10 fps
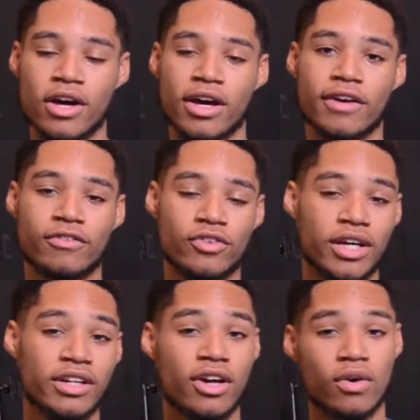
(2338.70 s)
If you
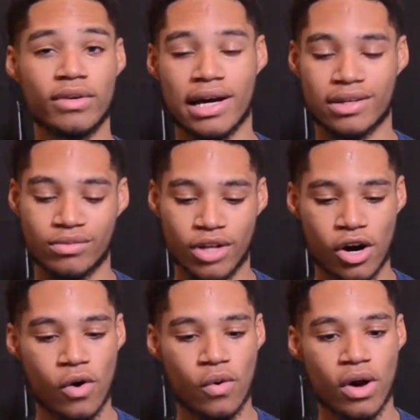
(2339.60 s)
didn't know, now you
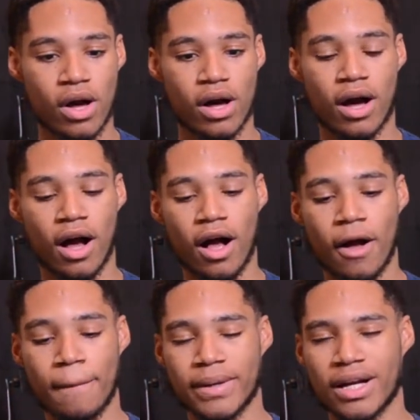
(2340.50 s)
know.
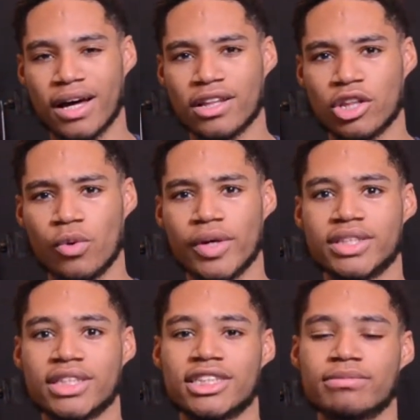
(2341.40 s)
But
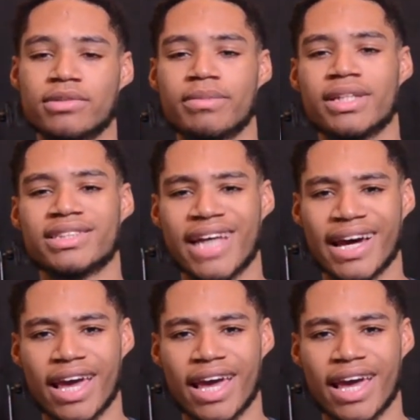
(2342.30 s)
Lewis, he seems to be the Zach